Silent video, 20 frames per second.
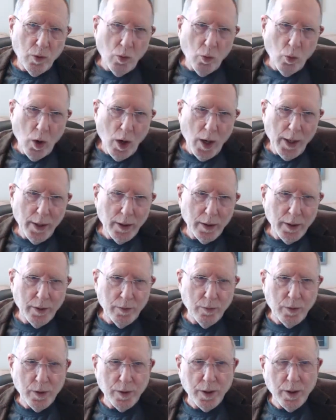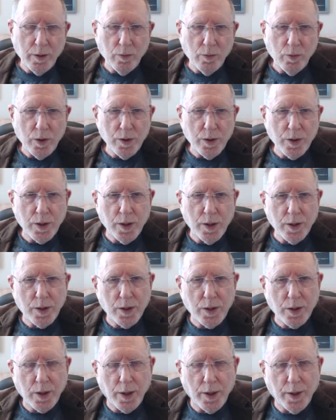a while, there was
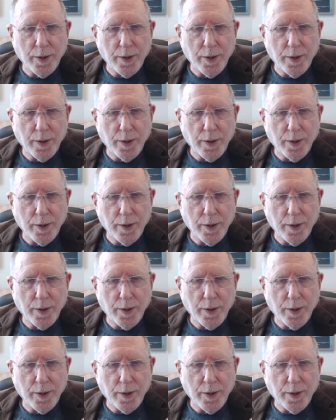this